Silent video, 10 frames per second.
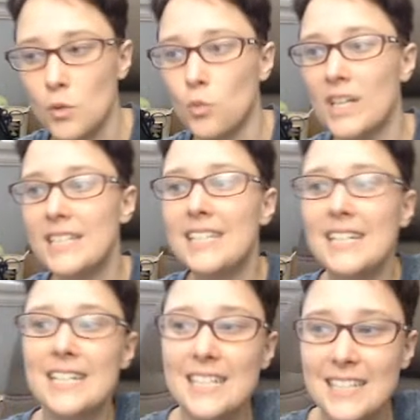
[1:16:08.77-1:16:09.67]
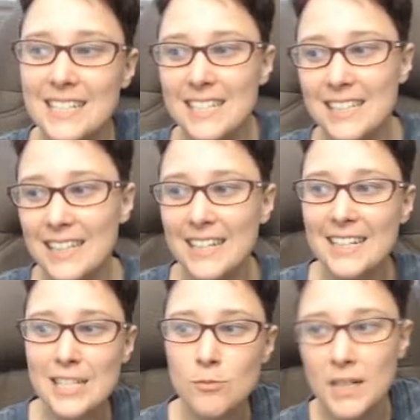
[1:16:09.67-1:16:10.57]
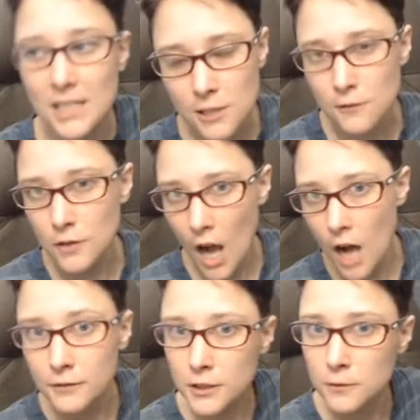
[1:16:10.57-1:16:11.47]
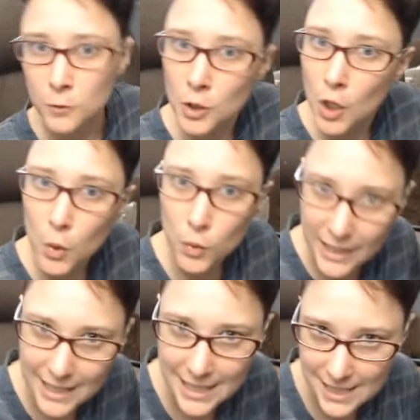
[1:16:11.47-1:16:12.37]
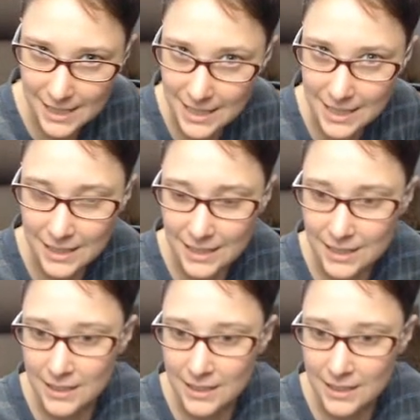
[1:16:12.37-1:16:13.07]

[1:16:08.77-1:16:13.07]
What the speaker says: ridiculously expensive coffin for no reason.